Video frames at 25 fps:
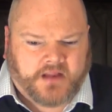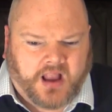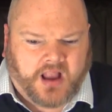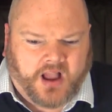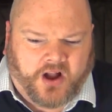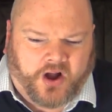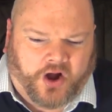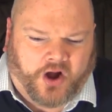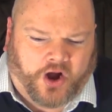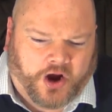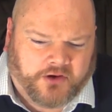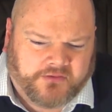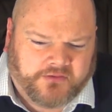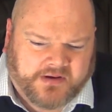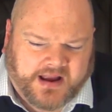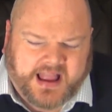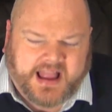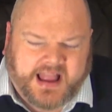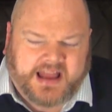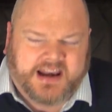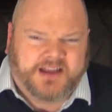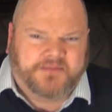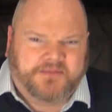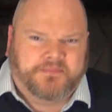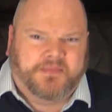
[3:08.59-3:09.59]
horror
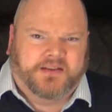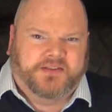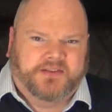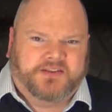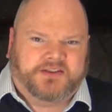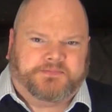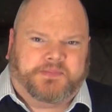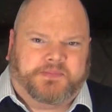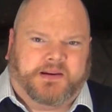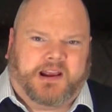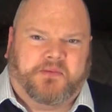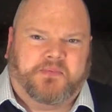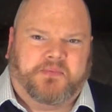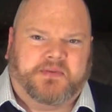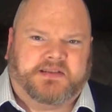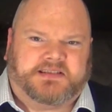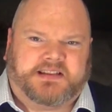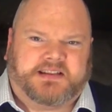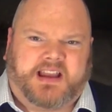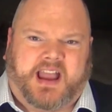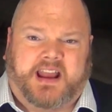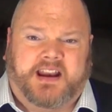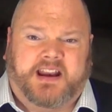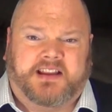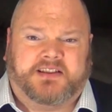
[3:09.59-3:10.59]
elements, but I would
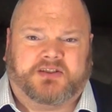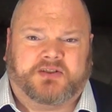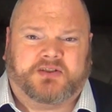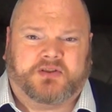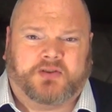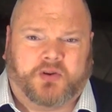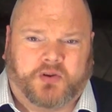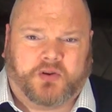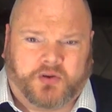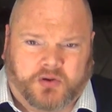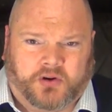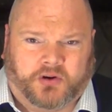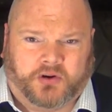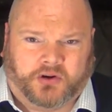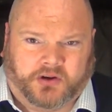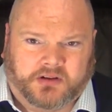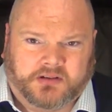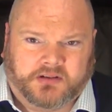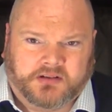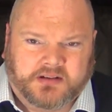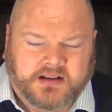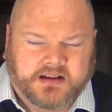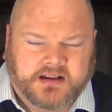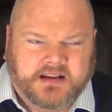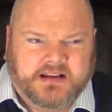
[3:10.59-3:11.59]
say at its
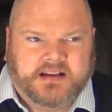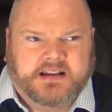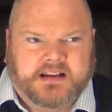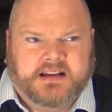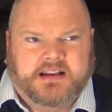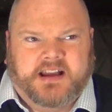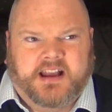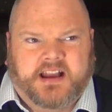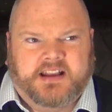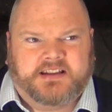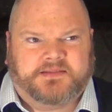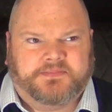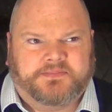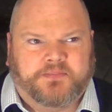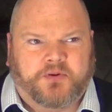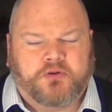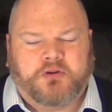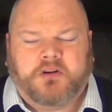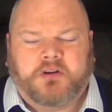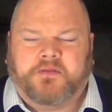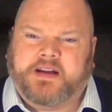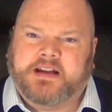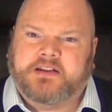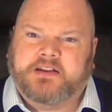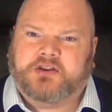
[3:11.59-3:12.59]
core, it's
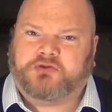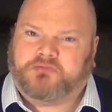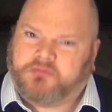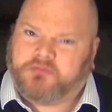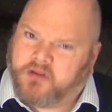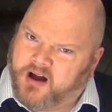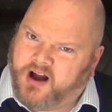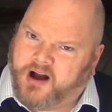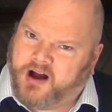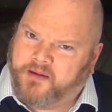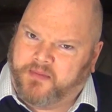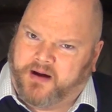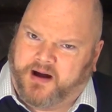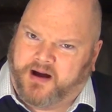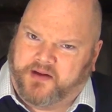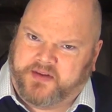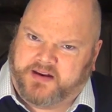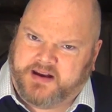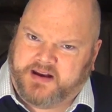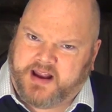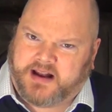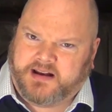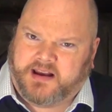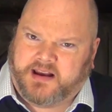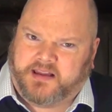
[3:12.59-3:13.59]
more of a drama
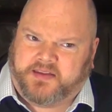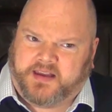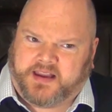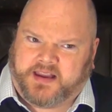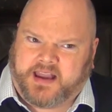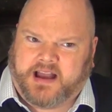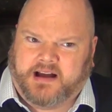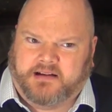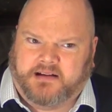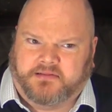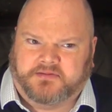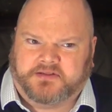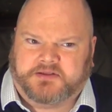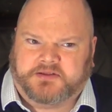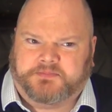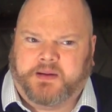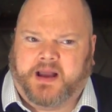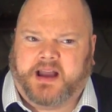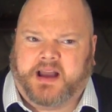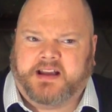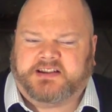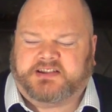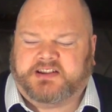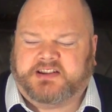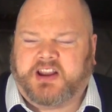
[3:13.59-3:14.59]
than anything else,
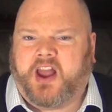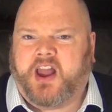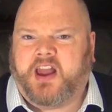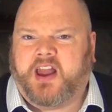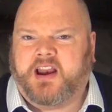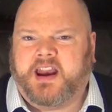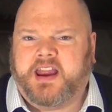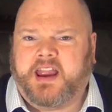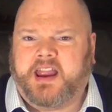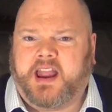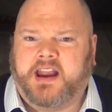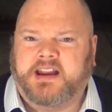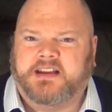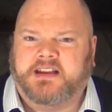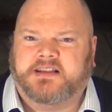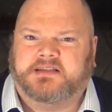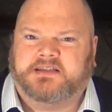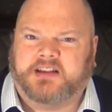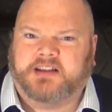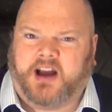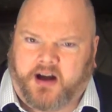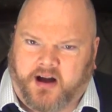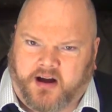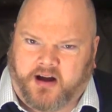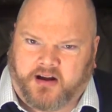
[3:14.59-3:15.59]
but certainly a
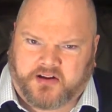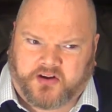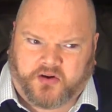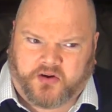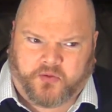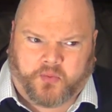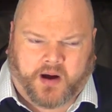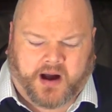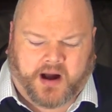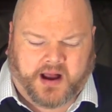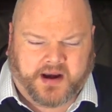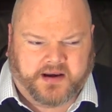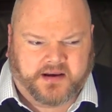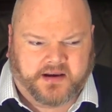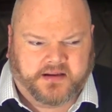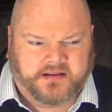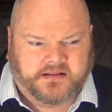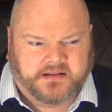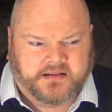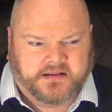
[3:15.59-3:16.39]
dark one.